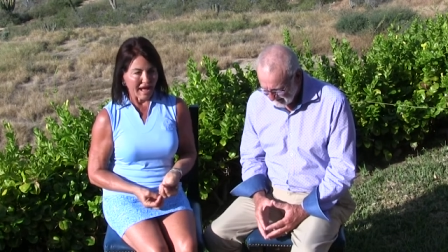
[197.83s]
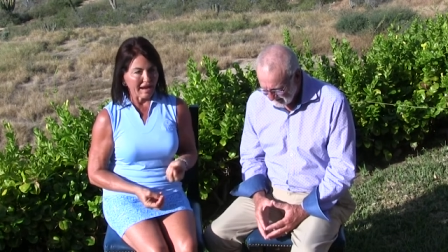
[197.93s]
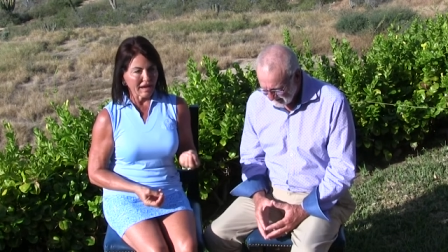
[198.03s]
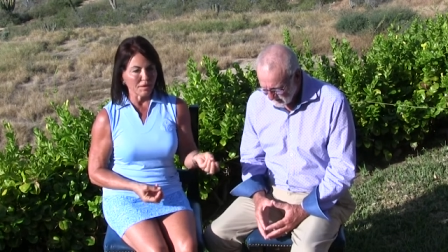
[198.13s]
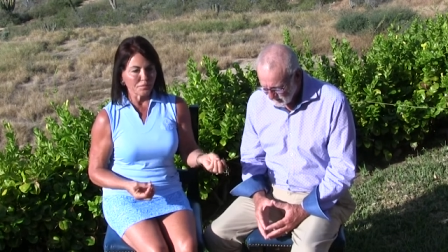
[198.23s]

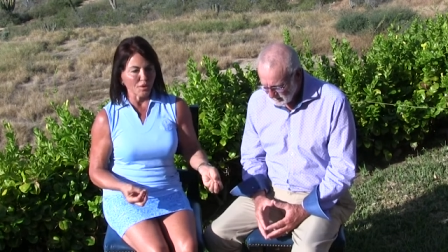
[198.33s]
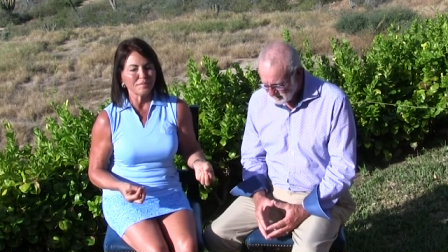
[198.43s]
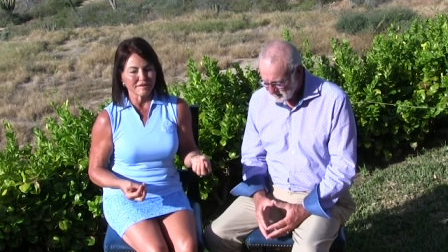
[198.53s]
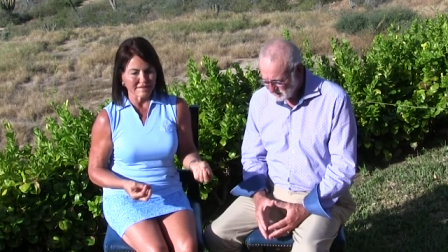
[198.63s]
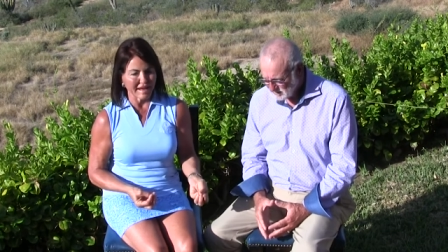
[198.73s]
I, on
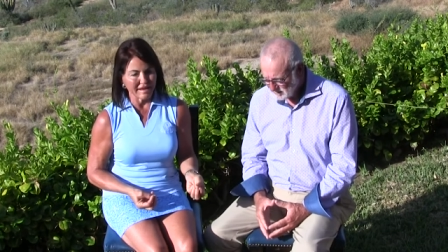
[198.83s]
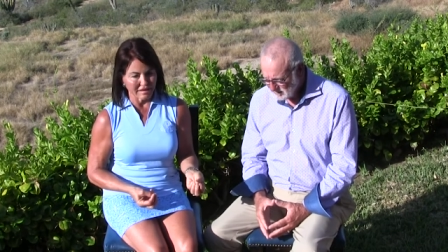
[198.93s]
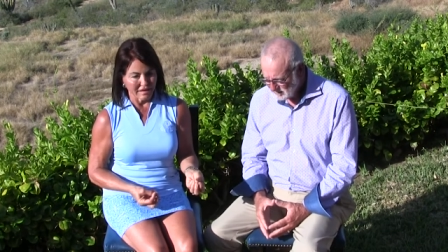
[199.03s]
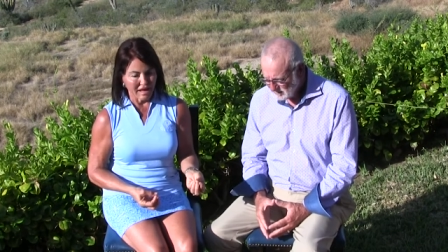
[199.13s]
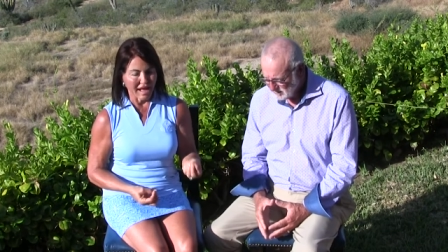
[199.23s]
purpose, ate
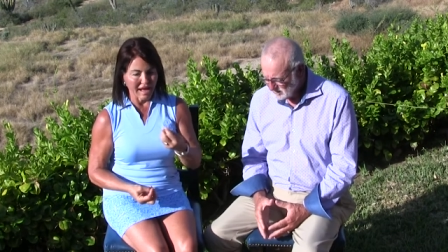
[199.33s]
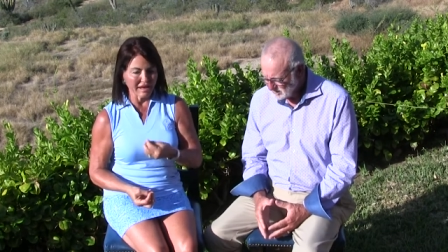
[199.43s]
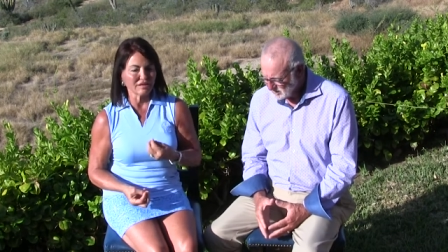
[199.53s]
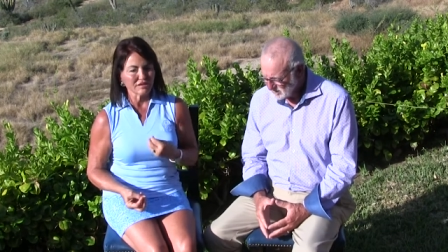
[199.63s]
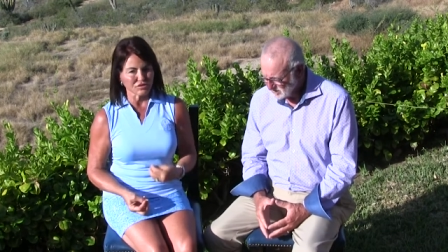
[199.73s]
a
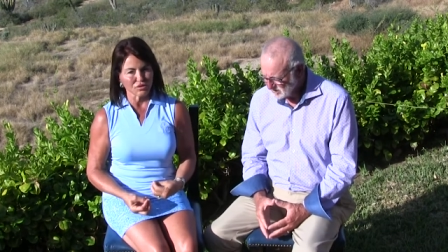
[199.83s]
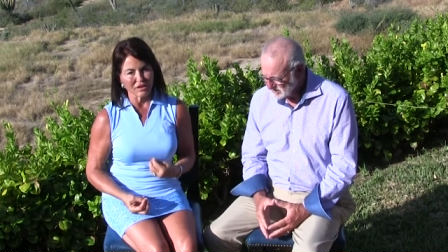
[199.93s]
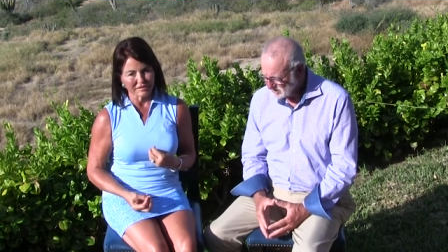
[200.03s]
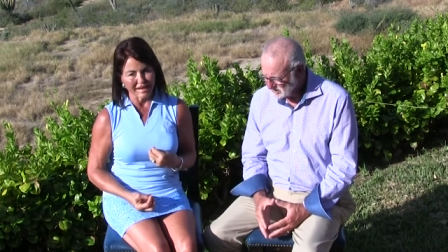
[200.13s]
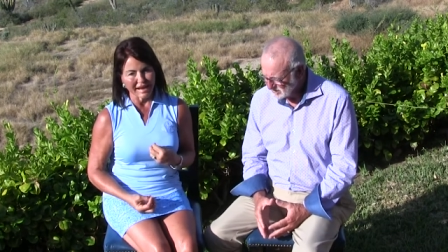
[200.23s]
high
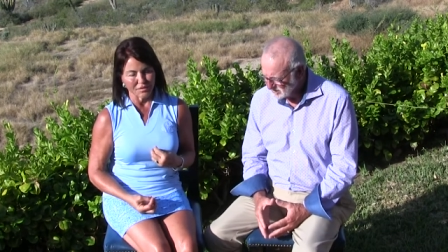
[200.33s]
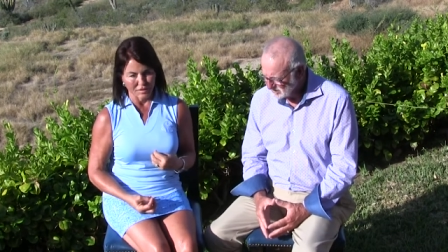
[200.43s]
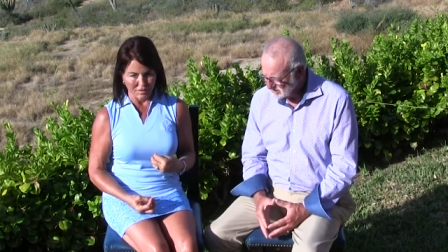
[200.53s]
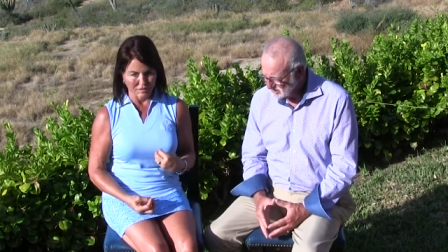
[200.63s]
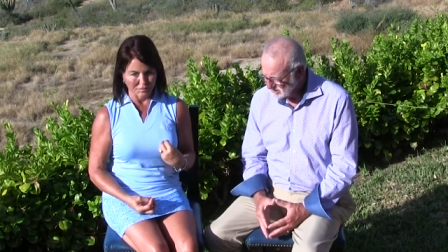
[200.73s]
cholesterol diet
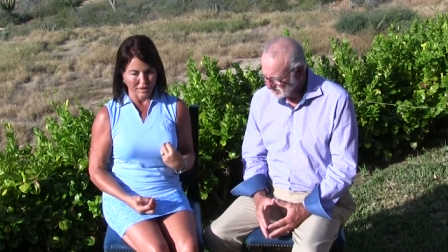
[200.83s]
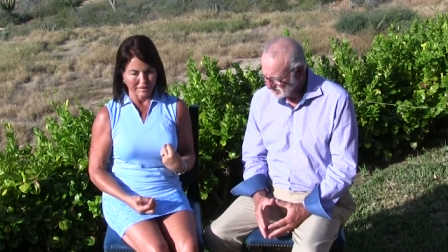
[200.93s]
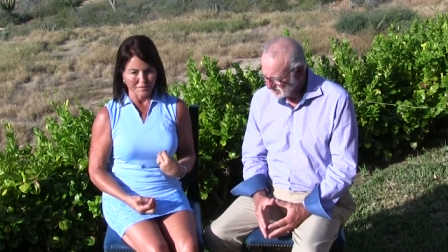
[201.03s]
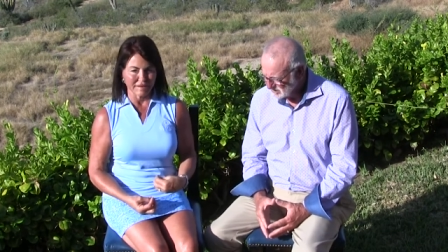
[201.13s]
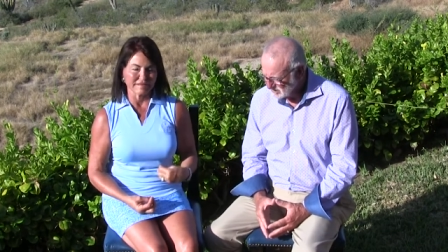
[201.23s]
when I was
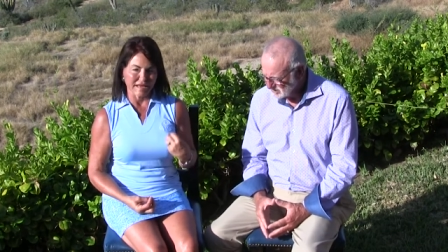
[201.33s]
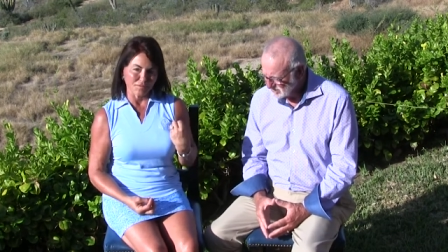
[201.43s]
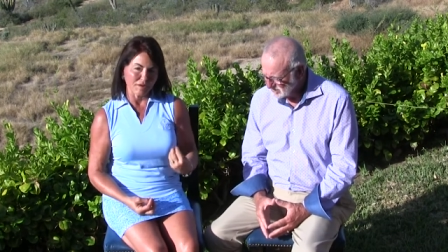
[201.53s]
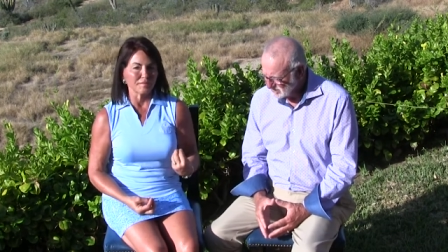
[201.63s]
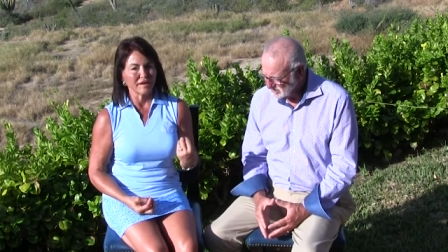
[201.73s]
pregnant because I
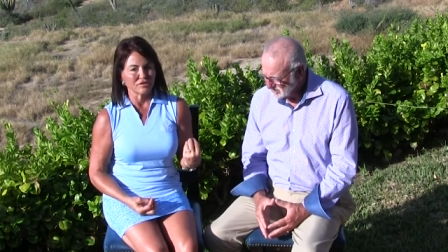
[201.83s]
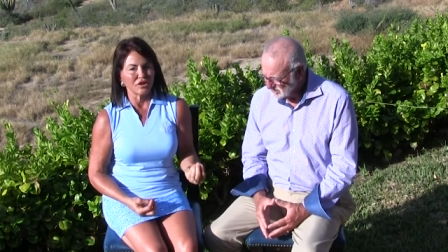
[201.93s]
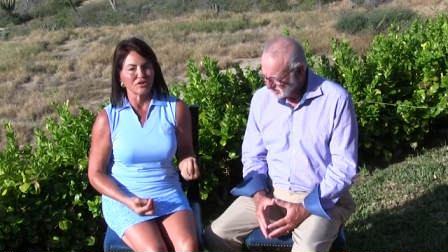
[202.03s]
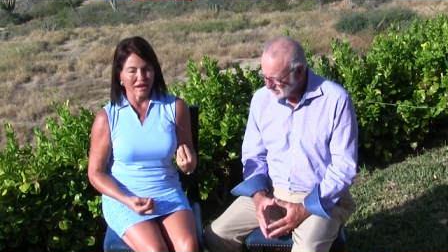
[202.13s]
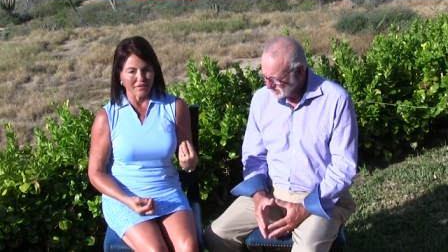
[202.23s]
wanted my
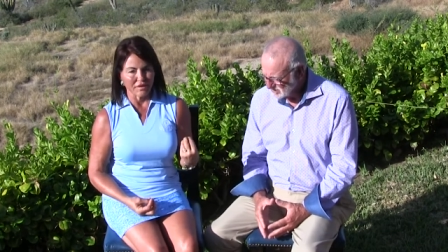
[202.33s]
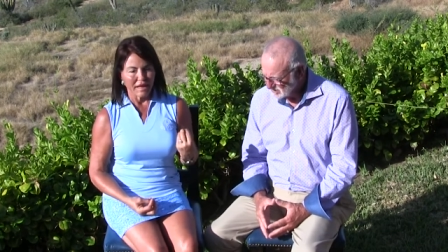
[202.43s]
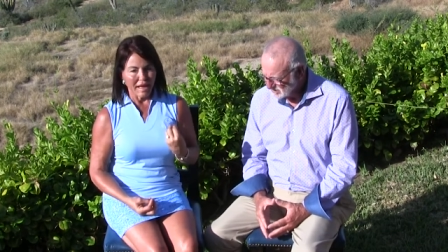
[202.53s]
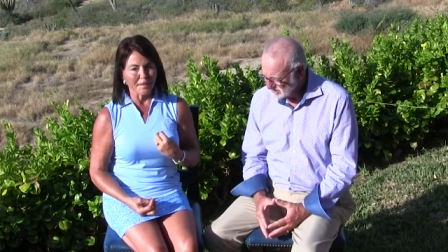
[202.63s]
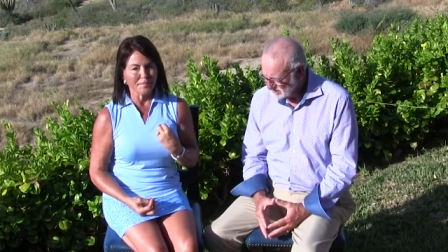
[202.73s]
daughter to have
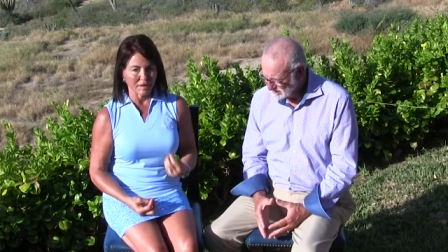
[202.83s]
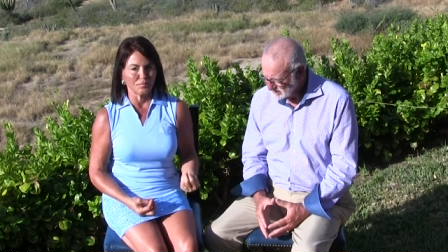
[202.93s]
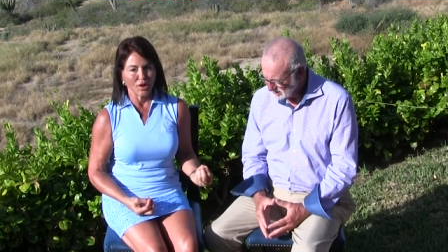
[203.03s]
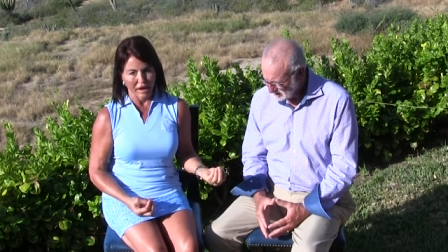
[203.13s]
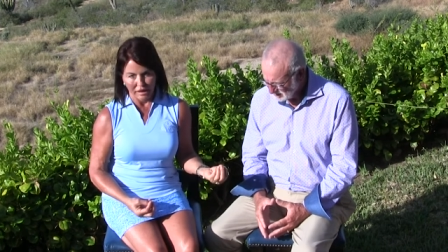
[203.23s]
a big
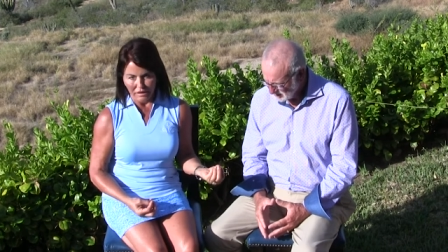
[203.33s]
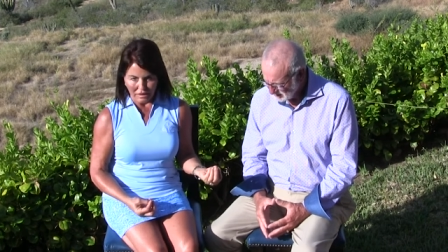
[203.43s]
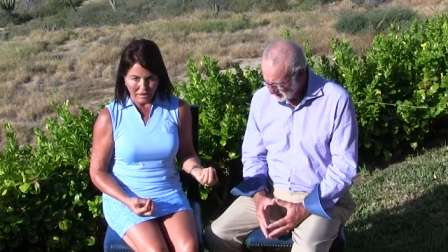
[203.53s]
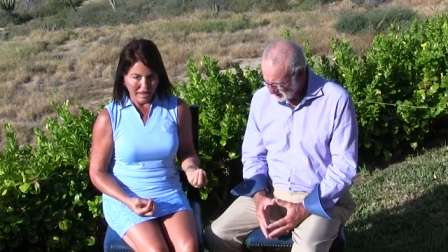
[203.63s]
brain.